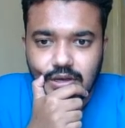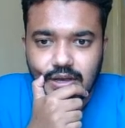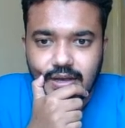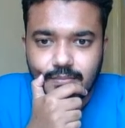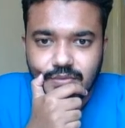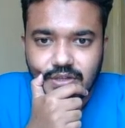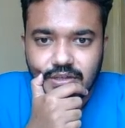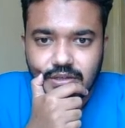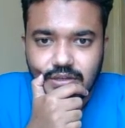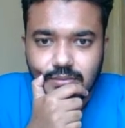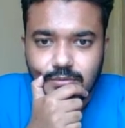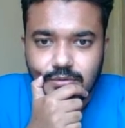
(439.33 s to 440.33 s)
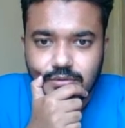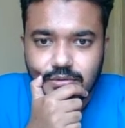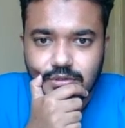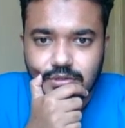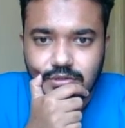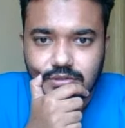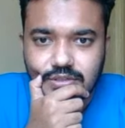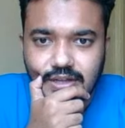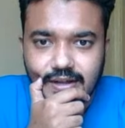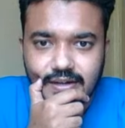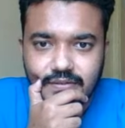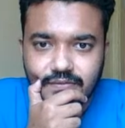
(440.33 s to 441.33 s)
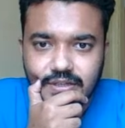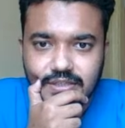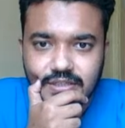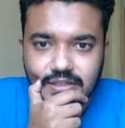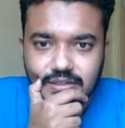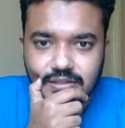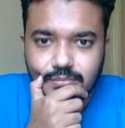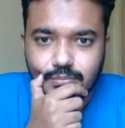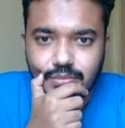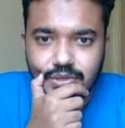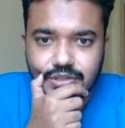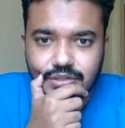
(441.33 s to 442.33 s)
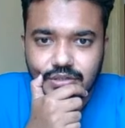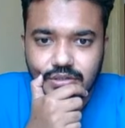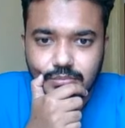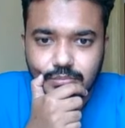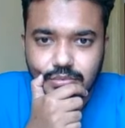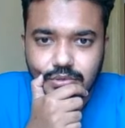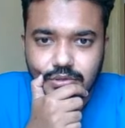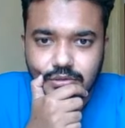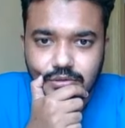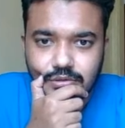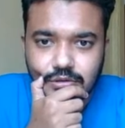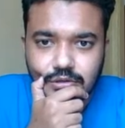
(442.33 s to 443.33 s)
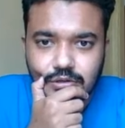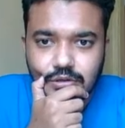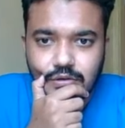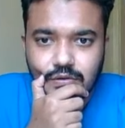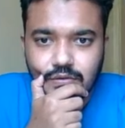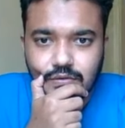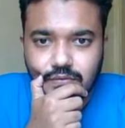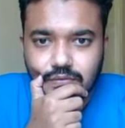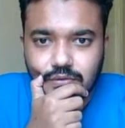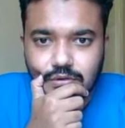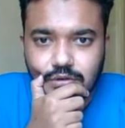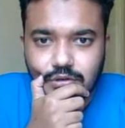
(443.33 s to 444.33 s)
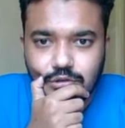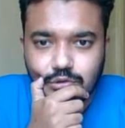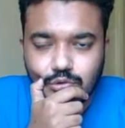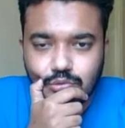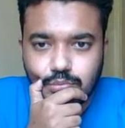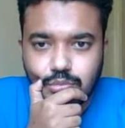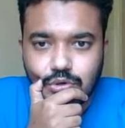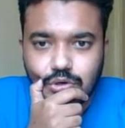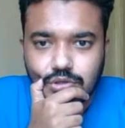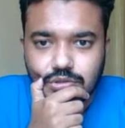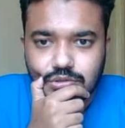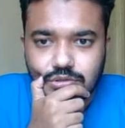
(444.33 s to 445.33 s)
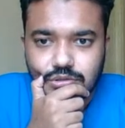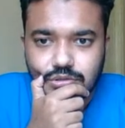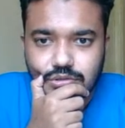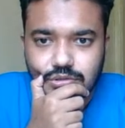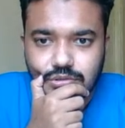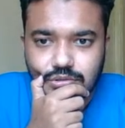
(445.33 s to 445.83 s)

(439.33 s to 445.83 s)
I'm thinking about sacrificing the bishop for two pawns,